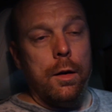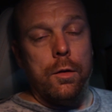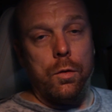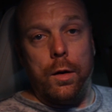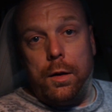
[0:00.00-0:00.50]

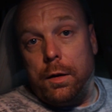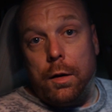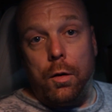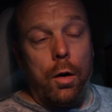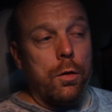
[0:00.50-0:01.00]
So I think
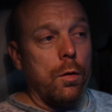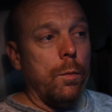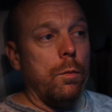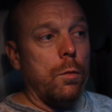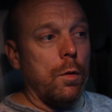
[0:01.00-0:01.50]
there are
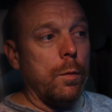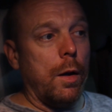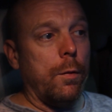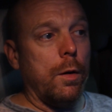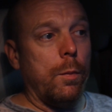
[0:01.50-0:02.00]
some, some
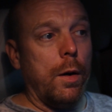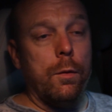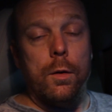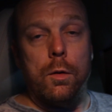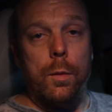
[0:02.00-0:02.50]
definite
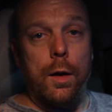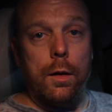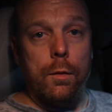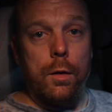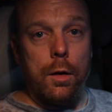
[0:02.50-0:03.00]
benefits, but I'd
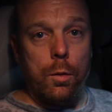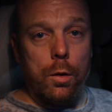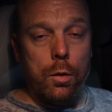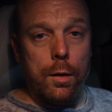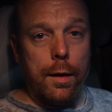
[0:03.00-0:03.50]
love to hear
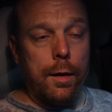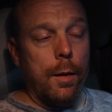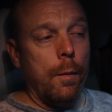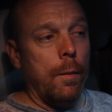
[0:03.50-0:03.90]
what you think.